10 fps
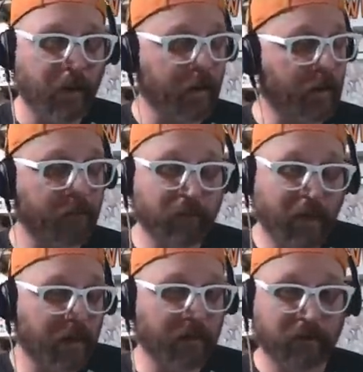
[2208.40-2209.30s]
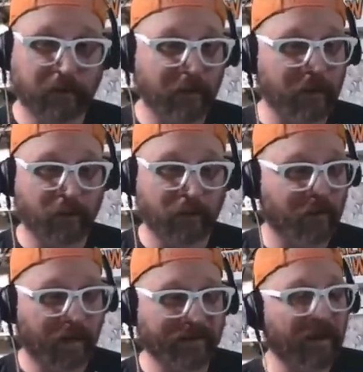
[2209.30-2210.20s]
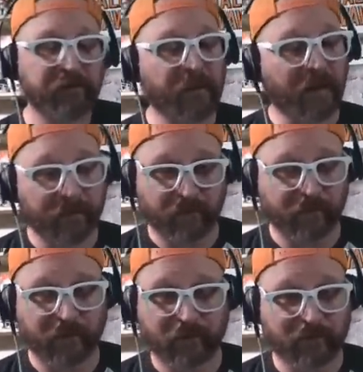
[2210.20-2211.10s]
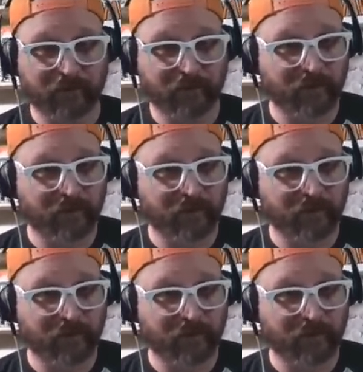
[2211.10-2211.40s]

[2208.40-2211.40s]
um, and you know, I think everybody benefits